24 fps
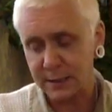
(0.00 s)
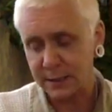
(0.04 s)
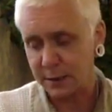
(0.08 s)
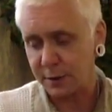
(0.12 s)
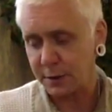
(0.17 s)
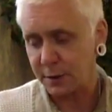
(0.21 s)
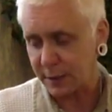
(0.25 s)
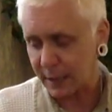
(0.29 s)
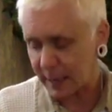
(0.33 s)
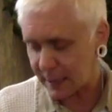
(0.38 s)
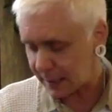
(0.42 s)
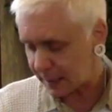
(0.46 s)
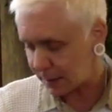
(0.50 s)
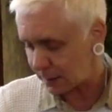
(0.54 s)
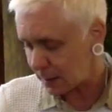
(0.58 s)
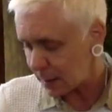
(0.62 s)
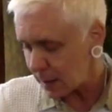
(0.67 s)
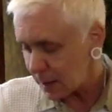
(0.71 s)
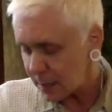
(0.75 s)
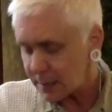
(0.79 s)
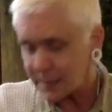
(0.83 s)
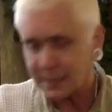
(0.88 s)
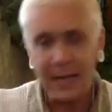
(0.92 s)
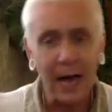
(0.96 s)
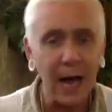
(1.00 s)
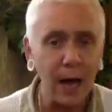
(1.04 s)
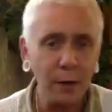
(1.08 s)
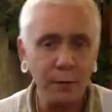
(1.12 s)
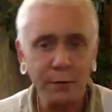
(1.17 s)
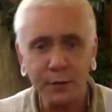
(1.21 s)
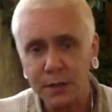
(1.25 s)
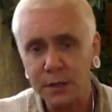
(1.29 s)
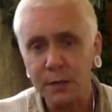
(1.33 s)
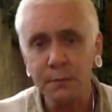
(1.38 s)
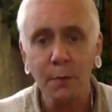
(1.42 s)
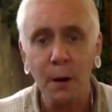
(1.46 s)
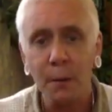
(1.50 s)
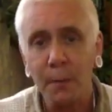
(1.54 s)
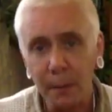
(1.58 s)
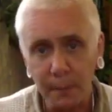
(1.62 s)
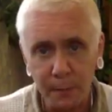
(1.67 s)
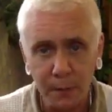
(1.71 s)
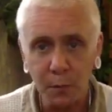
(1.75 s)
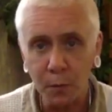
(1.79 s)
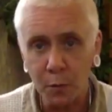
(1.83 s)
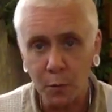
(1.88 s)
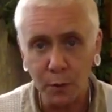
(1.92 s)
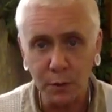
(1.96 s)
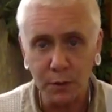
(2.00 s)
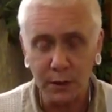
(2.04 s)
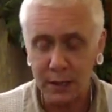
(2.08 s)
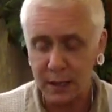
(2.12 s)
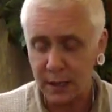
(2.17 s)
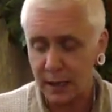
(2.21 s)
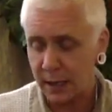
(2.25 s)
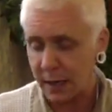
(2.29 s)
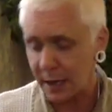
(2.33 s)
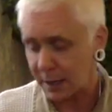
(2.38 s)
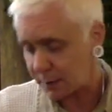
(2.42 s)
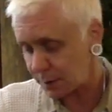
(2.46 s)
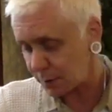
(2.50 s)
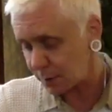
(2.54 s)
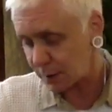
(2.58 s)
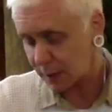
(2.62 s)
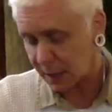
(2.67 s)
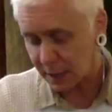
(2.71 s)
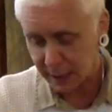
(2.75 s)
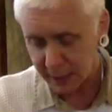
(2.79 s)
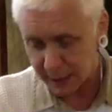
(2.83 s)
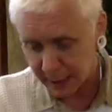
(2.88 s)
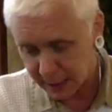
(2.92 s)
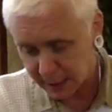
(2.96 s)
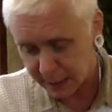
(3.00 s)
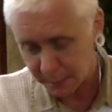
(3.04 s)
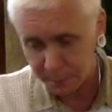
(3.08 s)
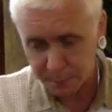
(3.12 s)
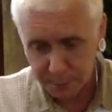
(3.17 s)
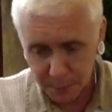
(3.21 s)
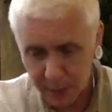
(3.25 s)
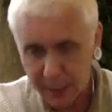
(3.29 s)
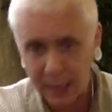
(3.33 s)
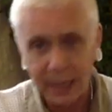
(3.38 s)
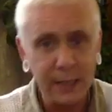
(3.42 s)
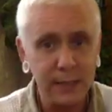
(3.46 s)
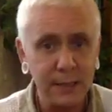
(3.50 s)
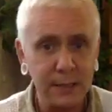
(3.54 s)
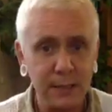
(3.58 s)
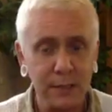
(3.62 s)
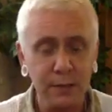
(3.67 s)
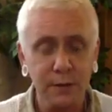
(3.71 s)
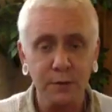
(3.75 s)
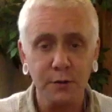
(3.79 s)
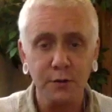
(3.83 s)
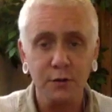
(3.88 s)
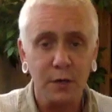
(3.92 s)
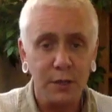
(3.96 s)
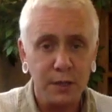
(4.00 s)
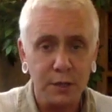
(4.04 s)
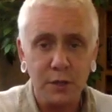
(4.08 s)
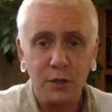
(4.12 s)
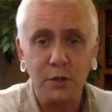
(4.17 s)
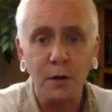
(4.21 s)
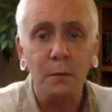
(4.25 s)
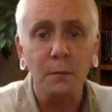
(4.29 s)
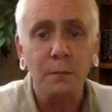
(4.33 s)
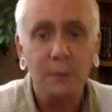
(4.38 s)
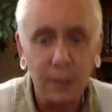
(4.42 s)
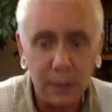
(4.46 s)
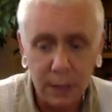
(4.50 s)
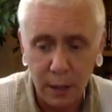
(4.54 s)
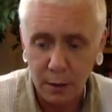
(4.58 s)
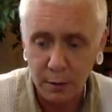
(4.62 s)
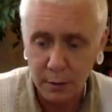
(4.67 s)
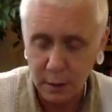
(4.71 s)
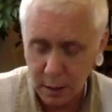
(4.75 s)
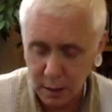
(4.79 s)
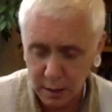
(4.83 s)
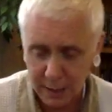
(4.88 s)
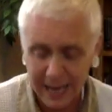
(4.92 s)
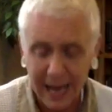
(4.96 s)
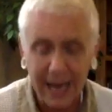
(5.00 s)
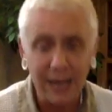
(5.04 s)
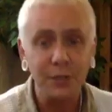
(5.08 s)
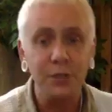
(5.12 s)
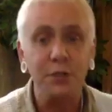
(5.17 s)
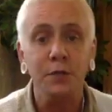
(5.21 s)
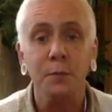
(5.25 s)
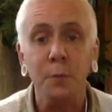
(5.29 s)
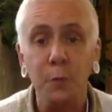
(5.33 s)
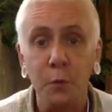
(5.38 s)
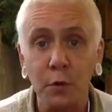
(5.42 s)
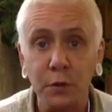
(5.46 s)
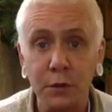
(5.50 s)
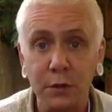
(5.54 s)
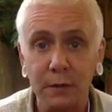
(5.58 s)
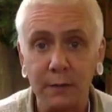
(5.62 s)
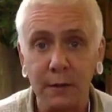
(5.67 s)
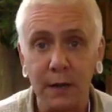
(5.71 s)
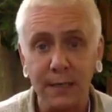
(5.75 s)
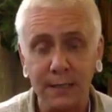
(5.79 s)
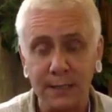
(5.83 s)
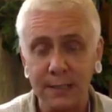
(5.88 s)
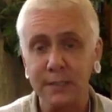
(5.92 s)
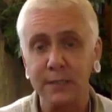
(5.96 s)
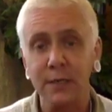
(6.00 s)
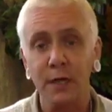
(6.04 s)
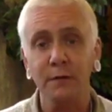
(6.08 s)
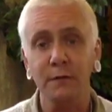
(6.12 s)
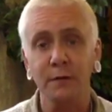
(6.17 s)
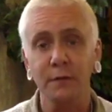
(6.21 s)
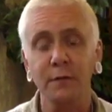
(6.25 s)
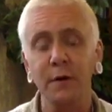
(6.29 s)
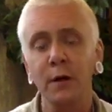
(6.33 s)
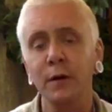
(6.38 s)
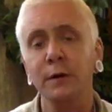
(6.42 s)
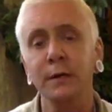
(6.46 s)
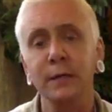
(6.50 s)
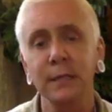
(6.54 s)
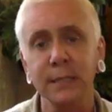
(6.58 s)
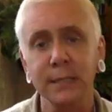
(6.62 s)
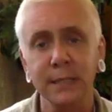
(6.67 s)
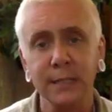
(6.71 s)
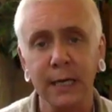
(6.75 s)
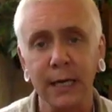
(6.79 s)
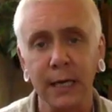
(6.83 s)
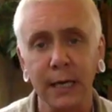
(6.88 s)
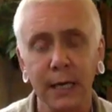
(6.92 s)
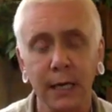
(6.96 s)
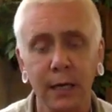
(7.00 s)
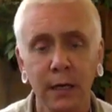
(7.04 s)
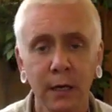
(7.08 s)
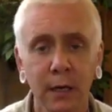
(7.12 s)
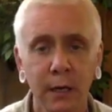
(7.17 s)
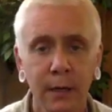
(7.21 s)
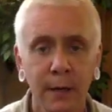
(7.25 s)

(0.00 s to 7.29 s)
So you're getting towels to mop up the water, and you're kind of getting buckets, and you're trying to stop, catch the water as it's overflowing the sink.